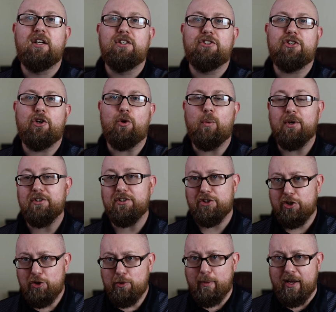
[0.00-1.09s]
So it wasn't
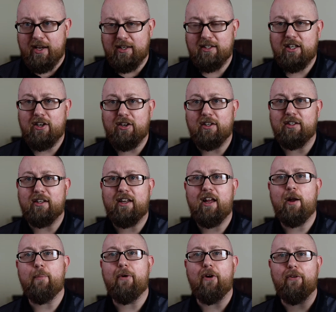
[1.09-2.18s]
too bad carrying the
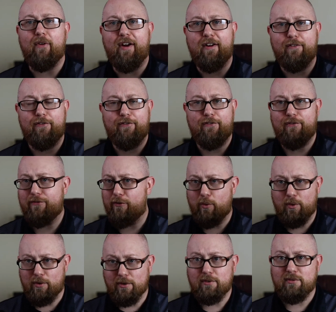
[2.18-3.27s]
camera around
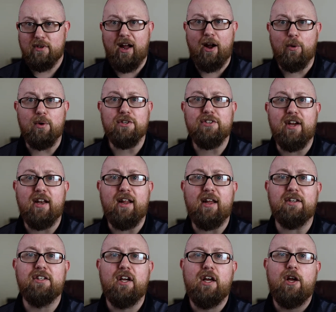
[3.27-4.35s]
for hours on end,